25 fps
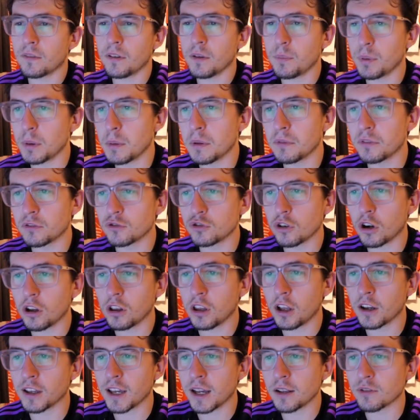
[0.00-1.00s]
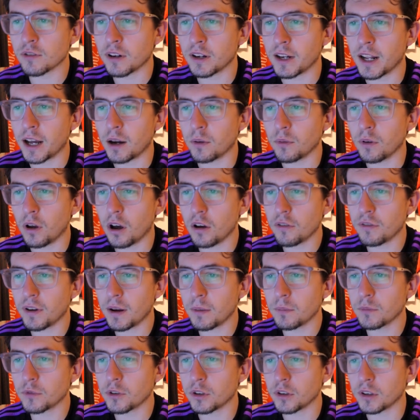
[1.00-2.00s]
Plymouth will draw a lot of games right now.
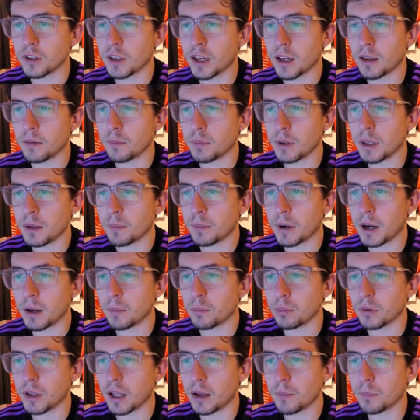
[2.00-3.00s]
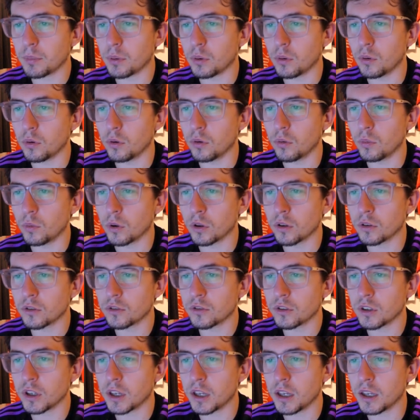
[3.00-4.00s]
Northampton getting beat by Blackpool. We're going to
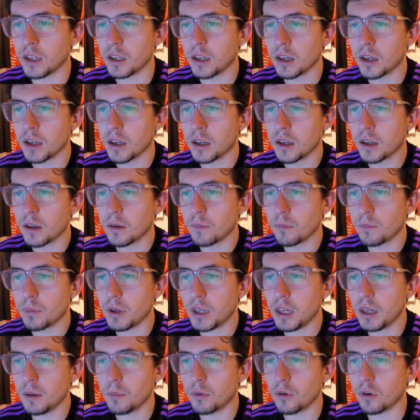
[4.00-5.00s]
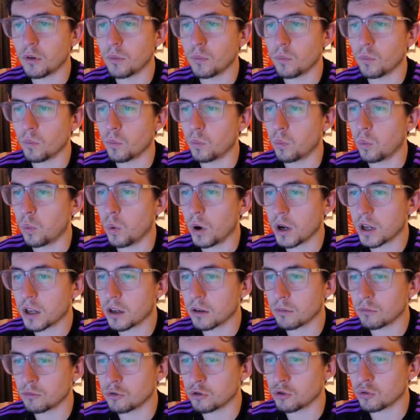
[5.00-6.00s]
see Peterborough and
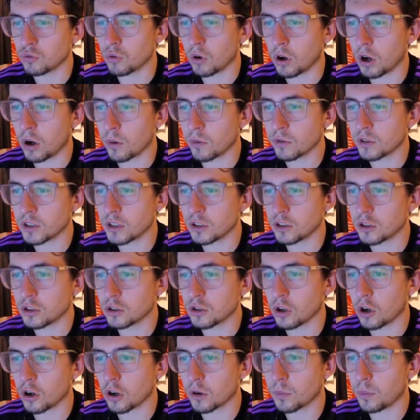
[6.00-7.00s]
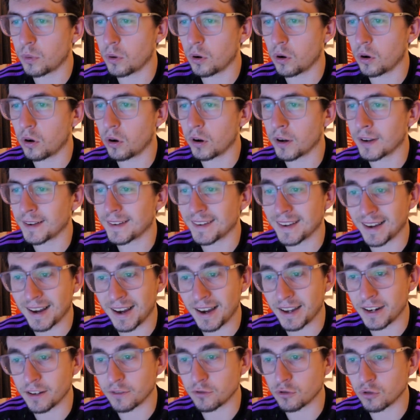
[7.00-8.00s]
Wycombe draw. We're going to see Stockport and
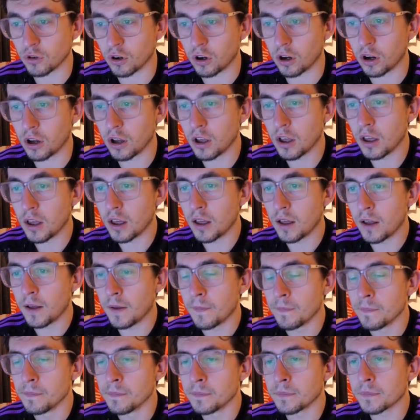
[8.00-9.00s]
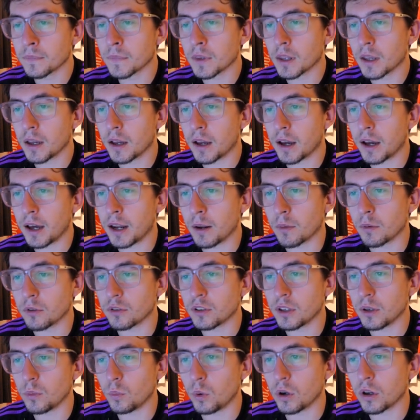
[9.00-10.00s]
Cardiff draw. And we're going to
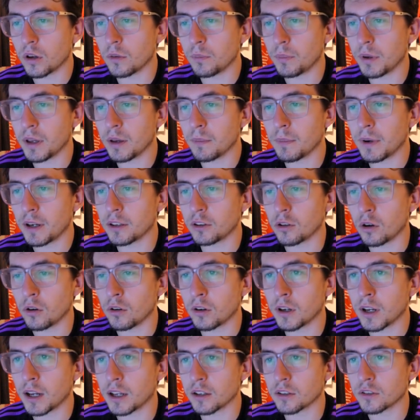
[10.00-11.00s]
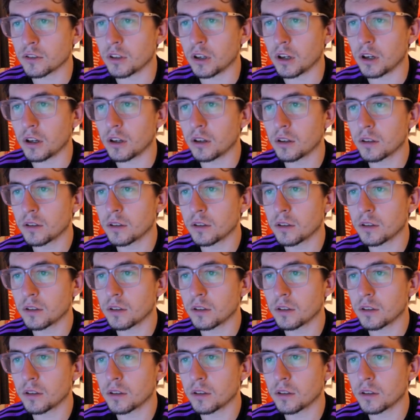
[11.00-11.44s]
see Wigan beaten by Doncaster.